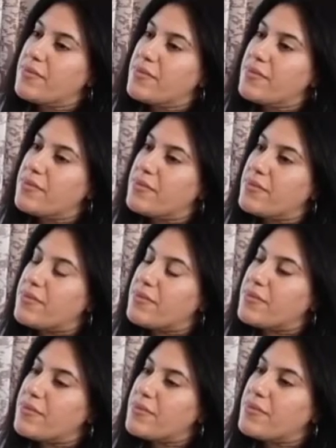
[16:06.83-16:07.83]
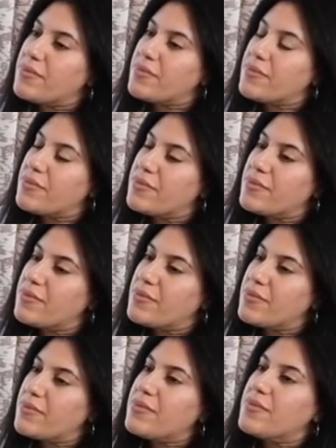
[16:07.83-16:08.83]

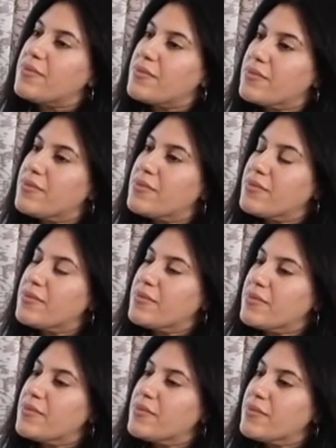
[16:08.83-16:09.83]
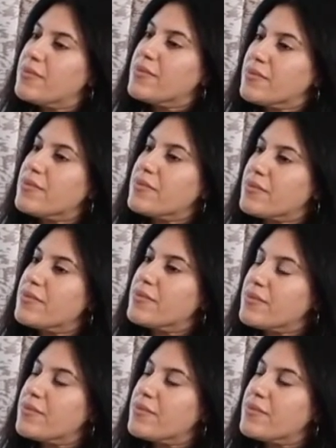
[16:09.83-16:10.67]
No words are spoken by the person on screen.